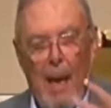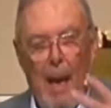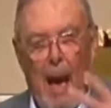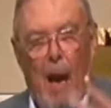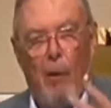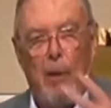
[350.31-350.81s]

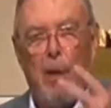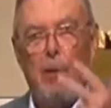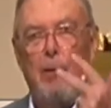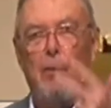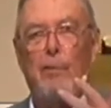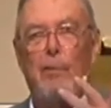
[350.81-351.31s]
How can
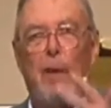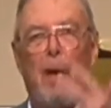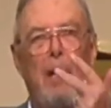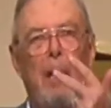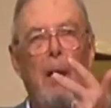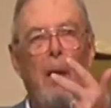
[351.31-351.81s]
you
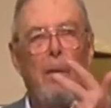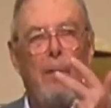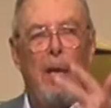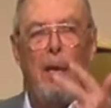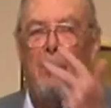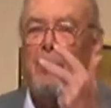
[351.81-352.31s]
say
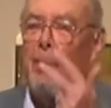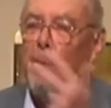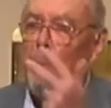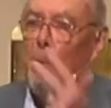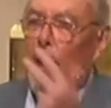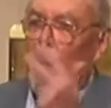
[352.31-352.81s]
these
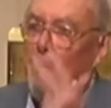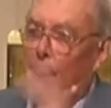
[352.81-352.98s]
three